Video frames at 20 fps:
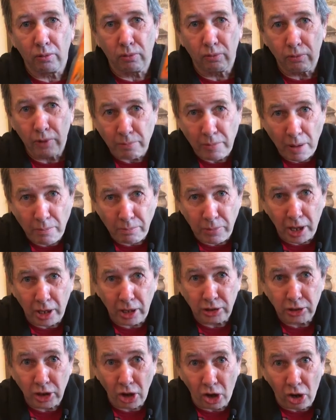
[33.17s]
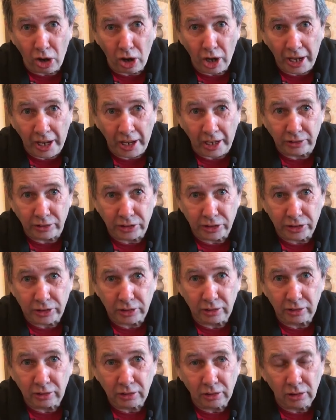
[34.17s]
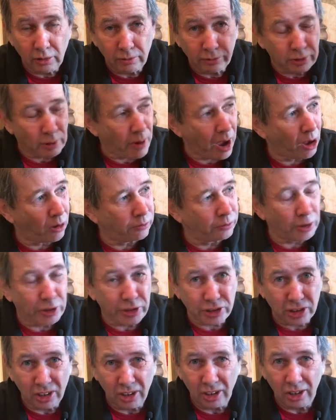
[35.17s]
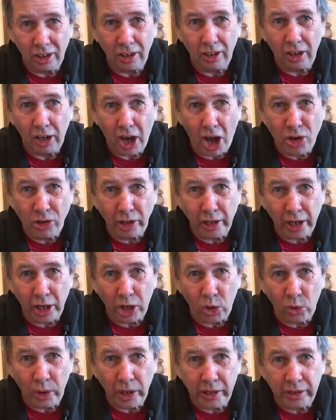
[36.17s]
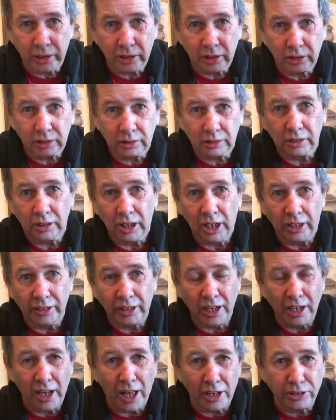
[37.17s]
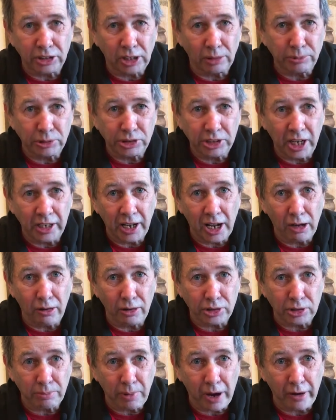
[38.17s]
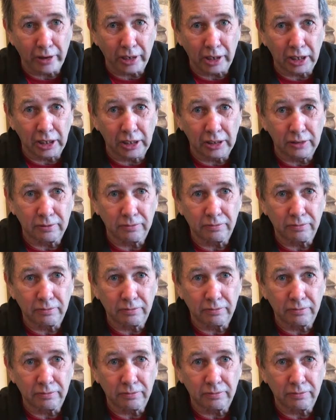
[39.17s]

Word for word: remember your Hot Hands from Halfords. Only a quid, and they last up to ten hours apparently.